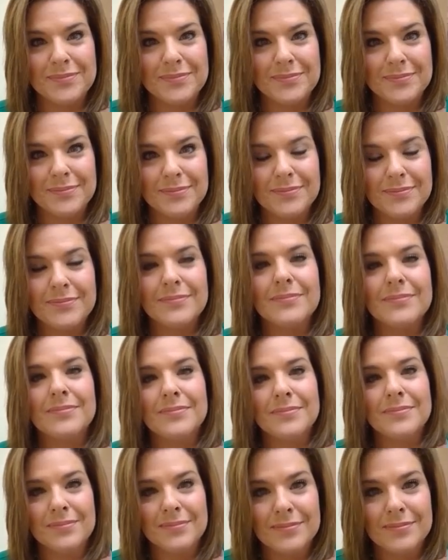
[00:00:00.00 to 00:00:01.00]

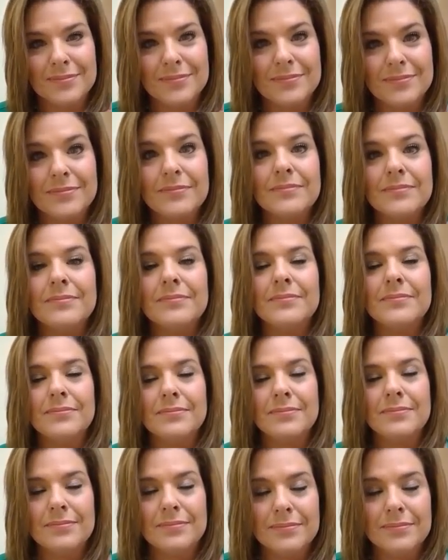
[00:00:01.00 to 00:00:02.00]

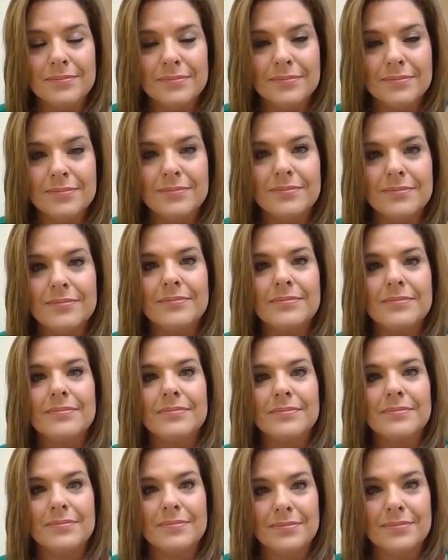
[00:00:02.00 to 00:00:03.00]

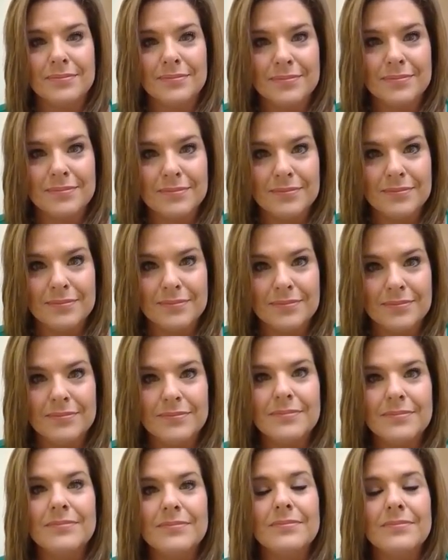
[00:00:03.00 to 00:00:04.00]

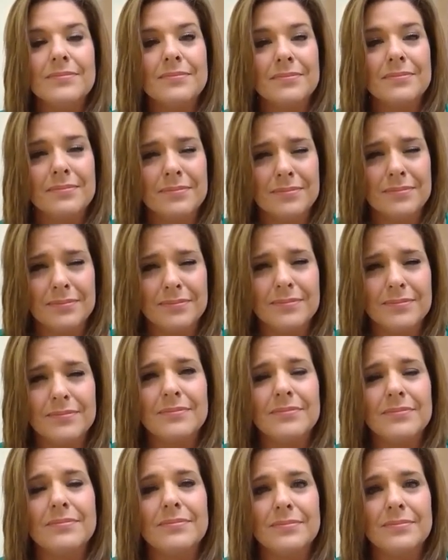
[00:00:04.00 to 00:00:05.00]

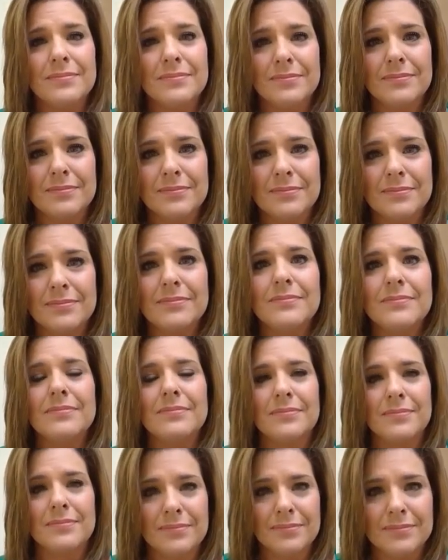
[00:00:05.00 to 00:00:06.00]

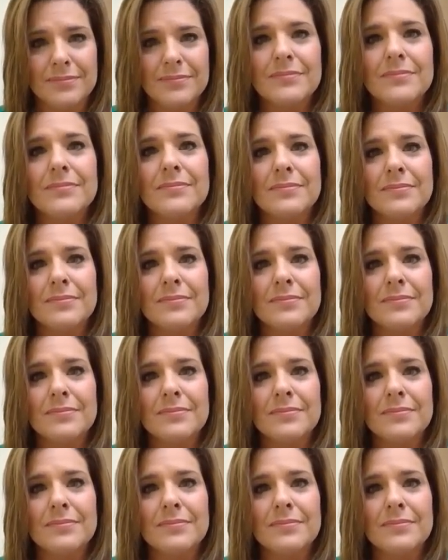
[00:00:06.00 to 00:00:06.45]
This person isn't speaking.